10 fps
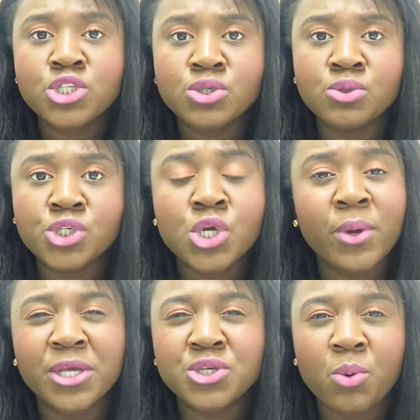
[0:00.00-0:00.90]
to
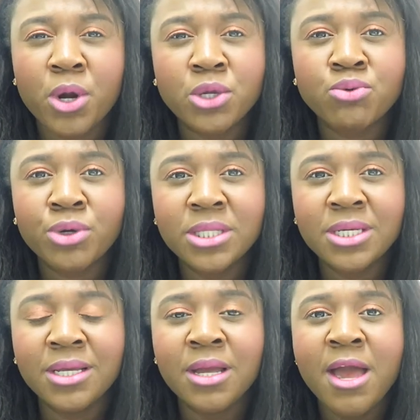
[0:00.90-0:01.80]
showcase your work. You
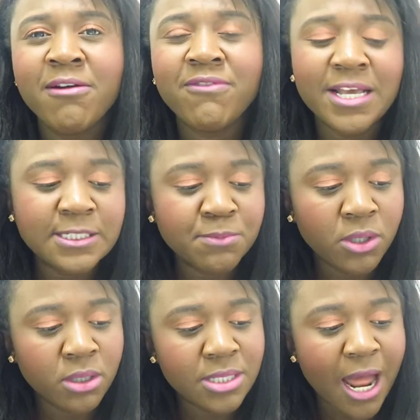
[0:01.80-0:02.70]
really,
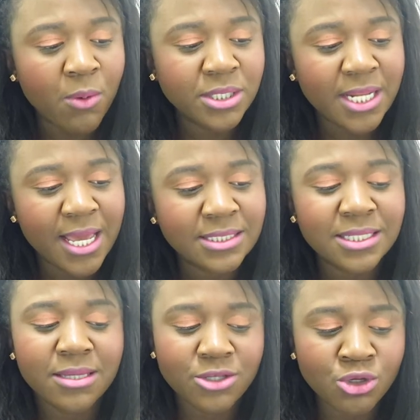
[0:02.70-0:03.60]
Facebook
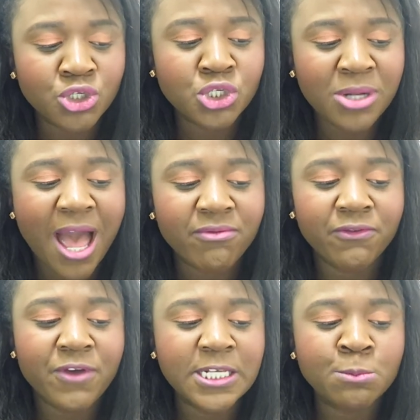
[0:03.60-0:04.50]
nowadays, you should have
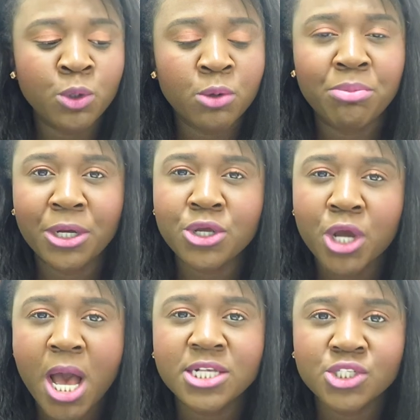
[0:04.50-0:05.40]
a Facebook, but your
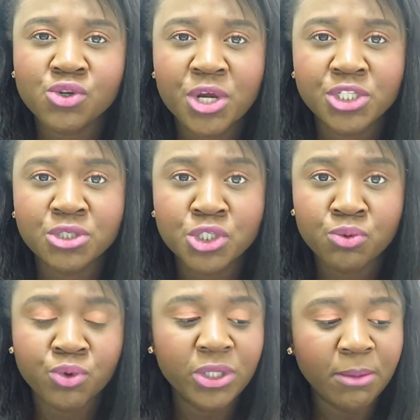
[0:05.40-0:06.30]
concentration
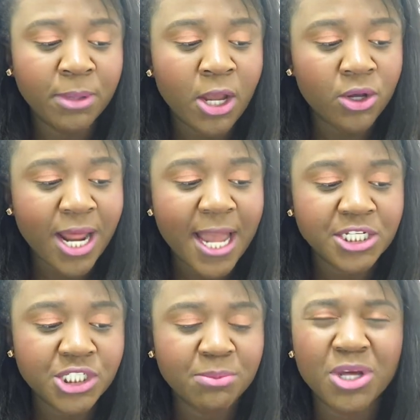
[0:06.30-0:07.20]
should really be on
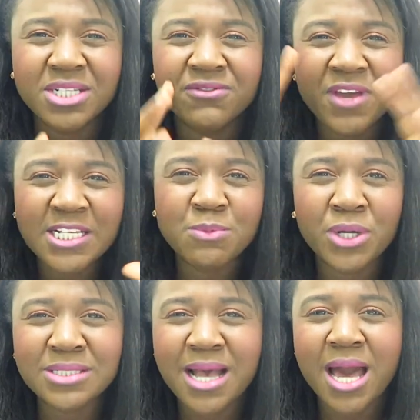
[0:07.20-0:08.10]
IG, because
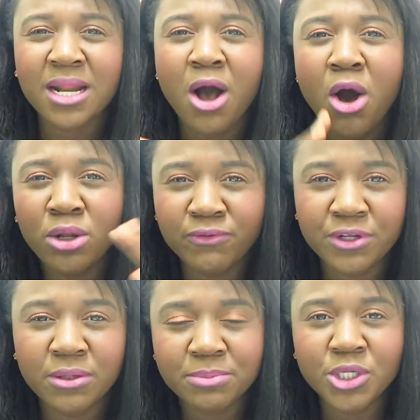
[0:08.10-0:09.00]
Facebook is kind of all over
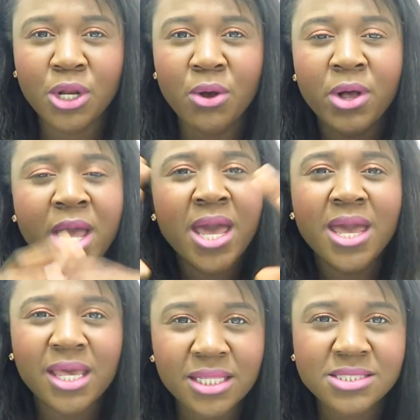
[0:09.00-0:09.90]
the, you know,
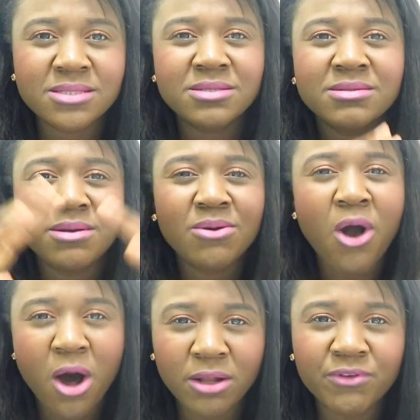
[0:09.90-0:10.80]
it's
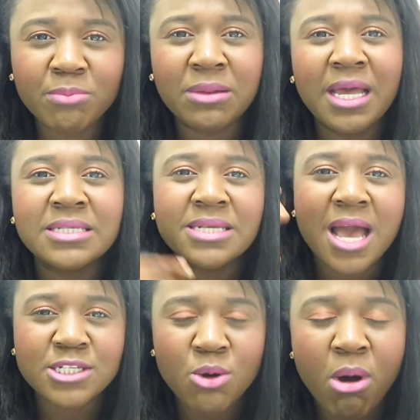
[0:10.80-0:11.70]
all over the place. It
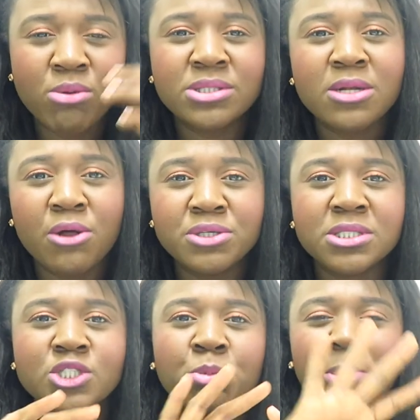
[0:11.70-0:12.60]
has quotes and all
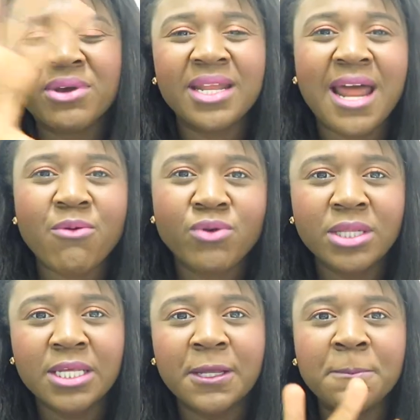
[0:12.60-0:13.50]
those things. So people cannot
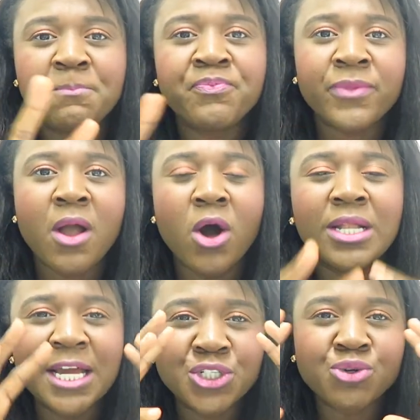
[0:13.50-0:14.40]
really,
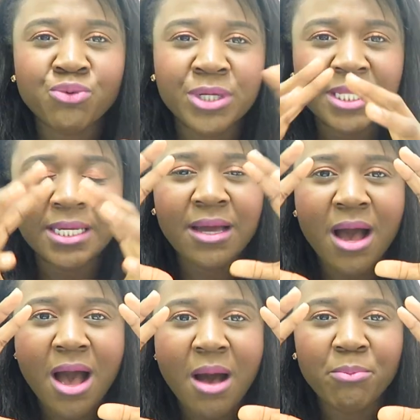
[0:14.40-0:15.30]
unless you really
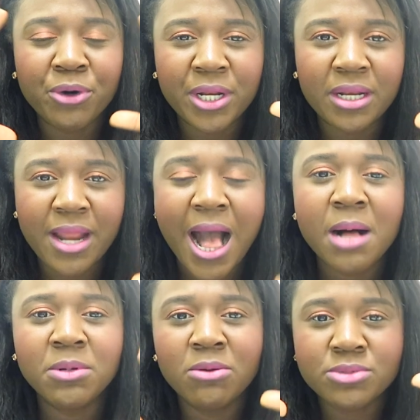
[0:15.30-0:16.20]
put it in
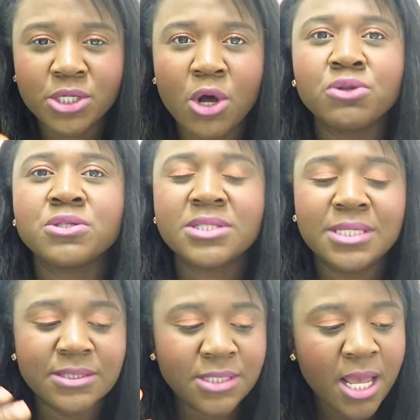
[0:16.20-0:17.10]
albums and all those
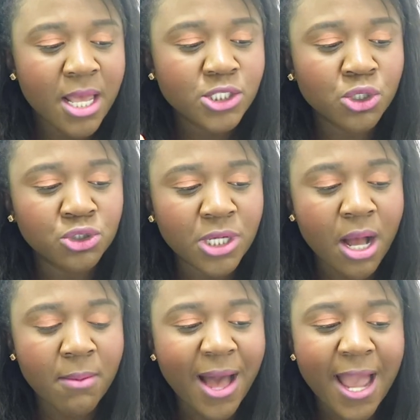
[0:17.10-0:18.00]
things. So
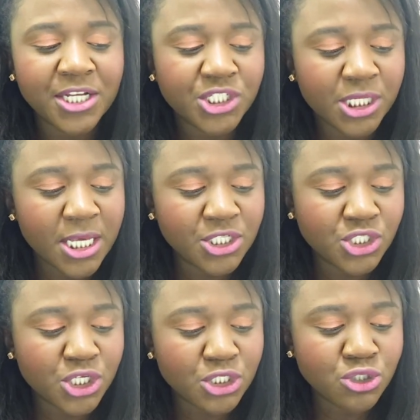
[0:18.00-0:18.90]
IG
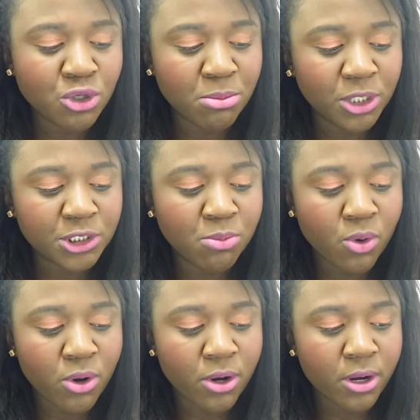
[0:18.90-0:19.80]
is just so much
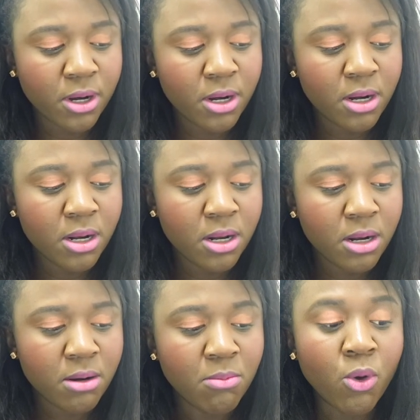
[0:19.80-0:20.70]
more
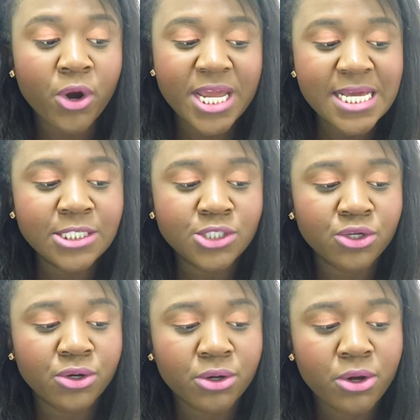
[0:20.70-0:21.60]

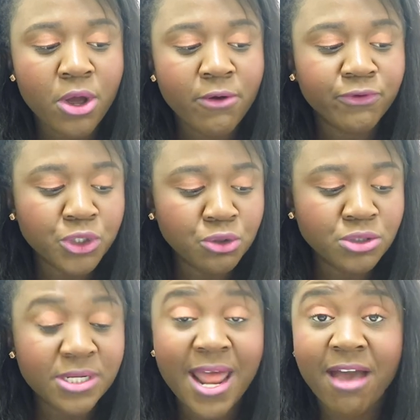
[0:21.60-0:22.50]
easier for you
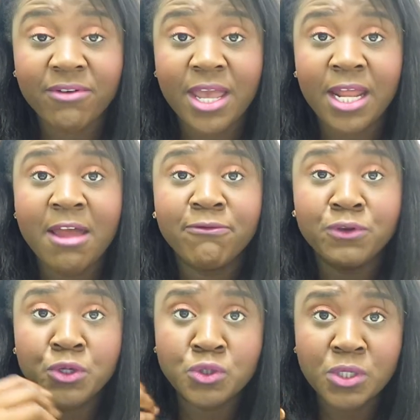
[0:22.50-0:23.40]
to navigate and for
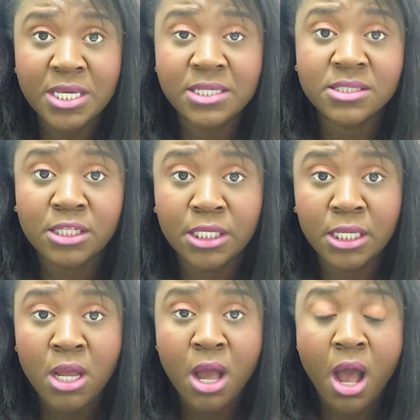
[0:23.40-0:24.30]
you to
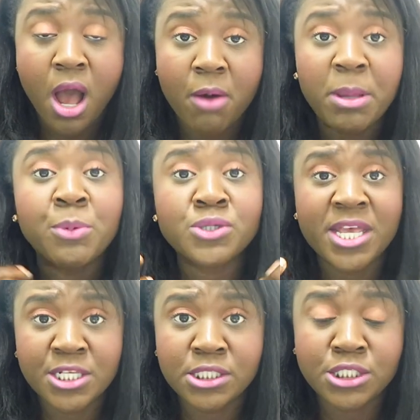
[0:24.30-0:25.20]
easily, people to
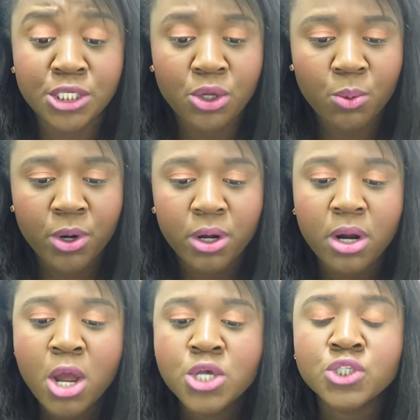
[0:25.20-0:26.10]
easily see your
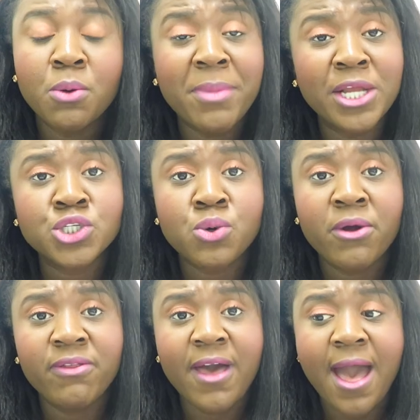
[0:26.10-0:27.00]
work. So make
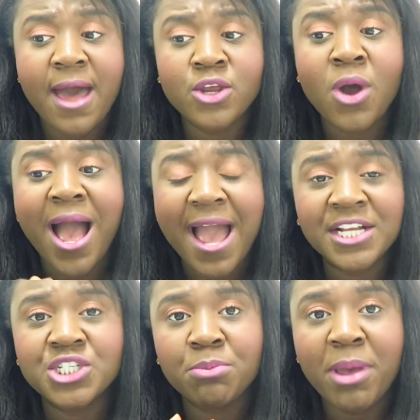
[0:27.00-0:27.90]
sure that your
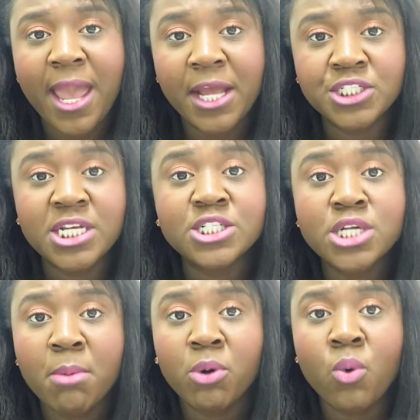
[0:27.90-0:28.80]
IG page is
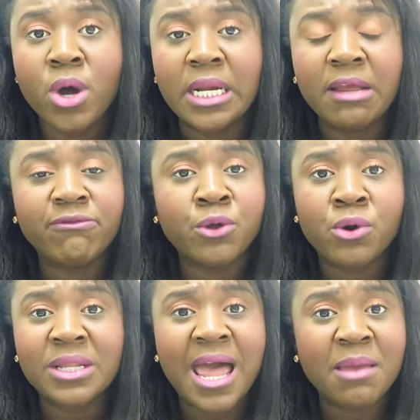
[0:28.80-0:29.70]
number one. If
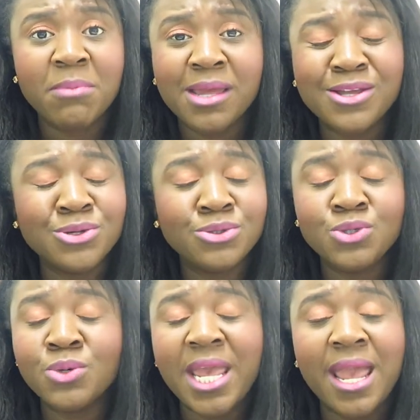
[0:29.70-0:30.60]
you're like me,
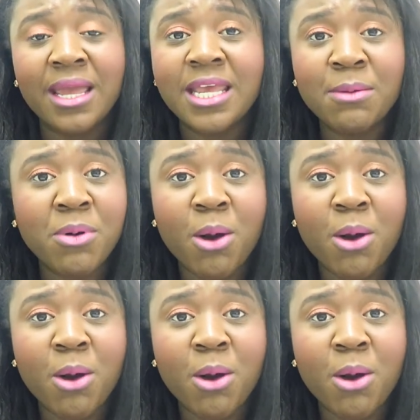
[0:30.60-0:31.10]
you can't keep